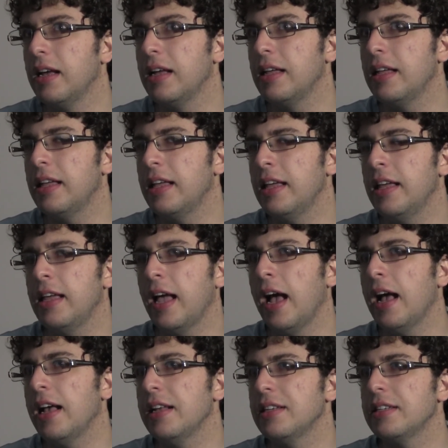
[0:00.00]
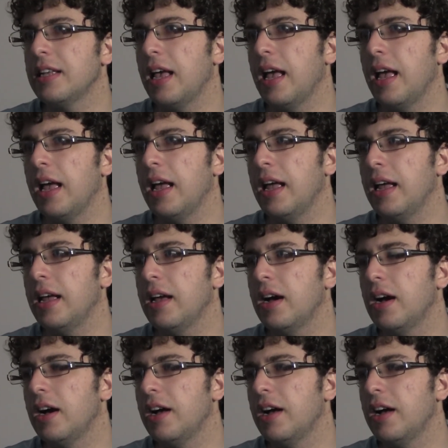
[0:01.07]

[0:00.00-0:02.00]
he has a